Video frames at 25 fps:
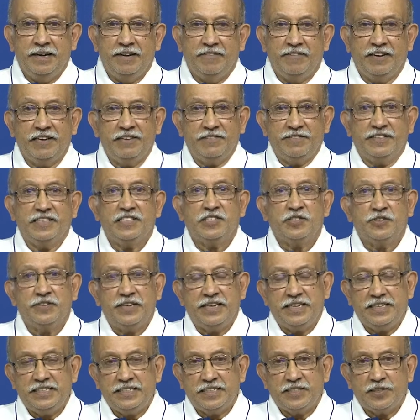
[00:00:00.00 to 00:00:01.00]
one of the
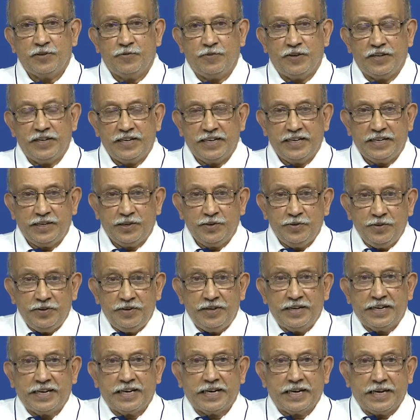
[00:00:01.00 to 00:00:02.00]
students wanted to
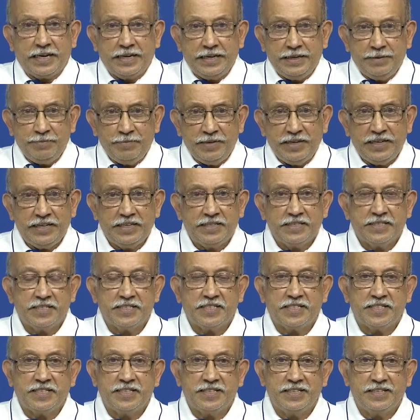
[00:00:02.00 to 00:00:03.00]
time
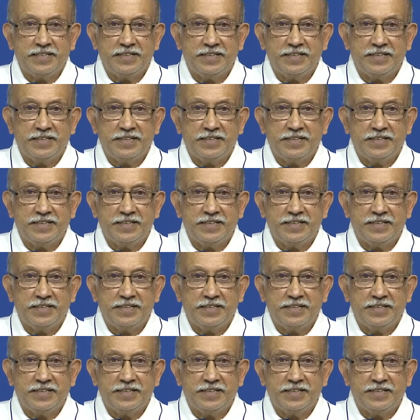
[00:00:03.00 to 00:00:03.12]
his